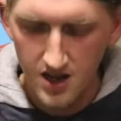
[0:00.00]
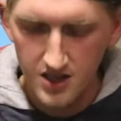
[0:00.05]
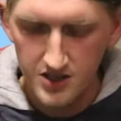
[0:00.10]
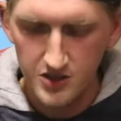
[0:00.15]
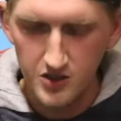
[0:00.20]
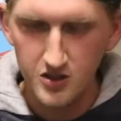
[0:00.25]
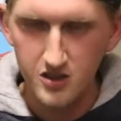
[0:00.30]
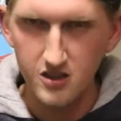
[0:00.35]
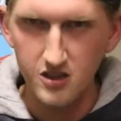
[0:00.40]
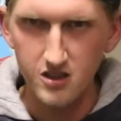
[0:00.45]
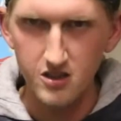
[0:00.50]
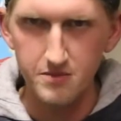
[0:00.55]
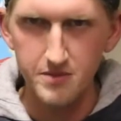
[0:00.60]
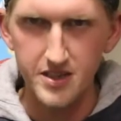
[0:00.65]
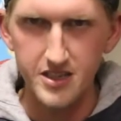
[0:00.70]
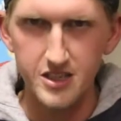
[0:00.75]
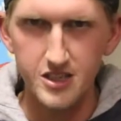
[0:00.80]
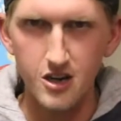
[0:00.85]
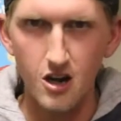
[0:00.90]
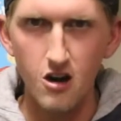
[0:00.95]
So it's a little
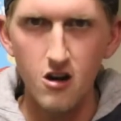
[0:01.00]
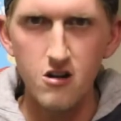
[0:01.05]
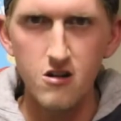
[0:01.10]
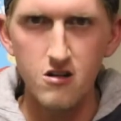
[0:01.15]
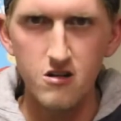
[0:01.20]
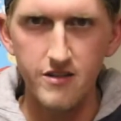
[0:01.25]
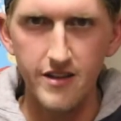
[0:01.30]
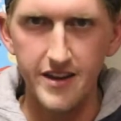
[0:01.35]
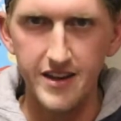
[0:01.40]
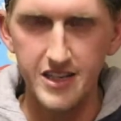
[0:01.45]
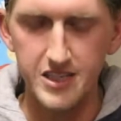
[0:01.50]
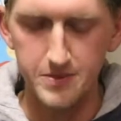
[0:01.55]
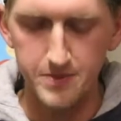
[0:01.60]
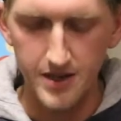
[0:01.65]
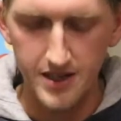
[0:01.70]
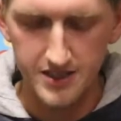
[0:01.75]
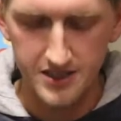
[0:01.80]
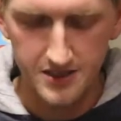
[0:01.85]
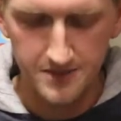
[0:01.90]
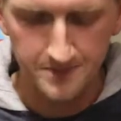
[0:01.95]
bit tarter than
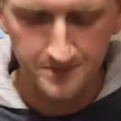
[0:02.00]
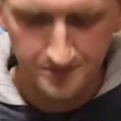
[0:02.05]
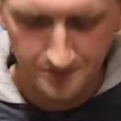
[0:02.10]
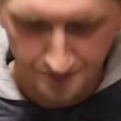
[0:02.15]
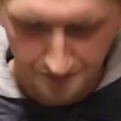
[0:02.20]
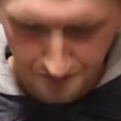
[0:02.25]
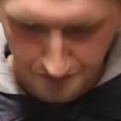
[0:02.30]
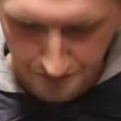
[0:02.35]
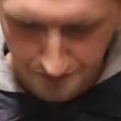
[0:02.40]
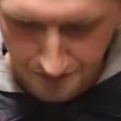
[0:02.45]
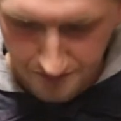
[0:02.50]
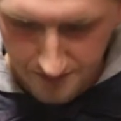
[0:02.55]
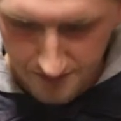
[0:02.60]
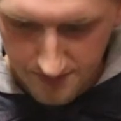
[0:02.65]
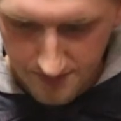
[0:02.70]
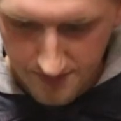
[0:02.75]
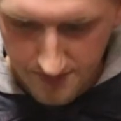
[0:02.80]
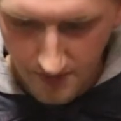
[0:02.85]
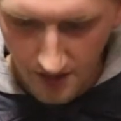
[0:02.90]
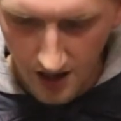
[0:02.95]
expected.
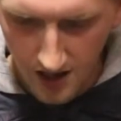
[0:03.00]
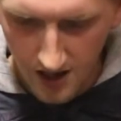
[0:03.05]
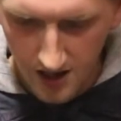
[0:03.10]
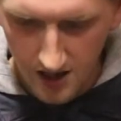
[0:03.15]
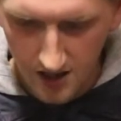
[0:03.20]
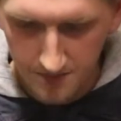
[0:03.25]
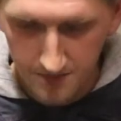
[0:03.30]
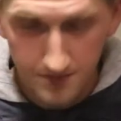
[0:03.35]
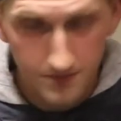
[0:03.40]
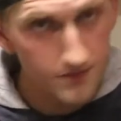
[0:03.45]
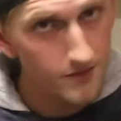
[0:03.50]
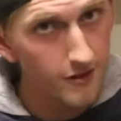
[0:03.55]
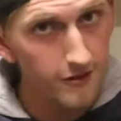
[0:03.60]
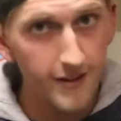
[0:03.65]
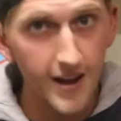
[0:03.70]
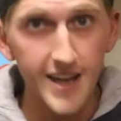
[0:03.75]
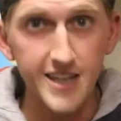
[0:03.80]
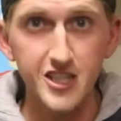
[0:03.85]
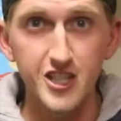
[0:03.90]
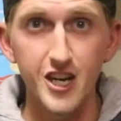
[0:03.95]

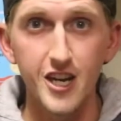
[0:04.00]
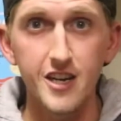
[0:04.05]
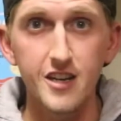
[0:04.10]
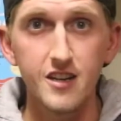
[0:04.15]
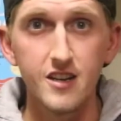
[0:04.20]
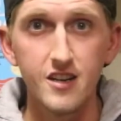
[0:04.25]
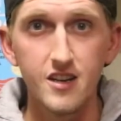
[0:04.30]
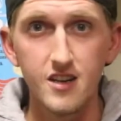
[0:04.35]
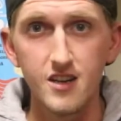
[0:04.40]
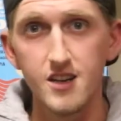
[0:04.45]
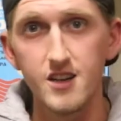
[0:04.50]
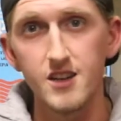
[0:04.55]
Fact check.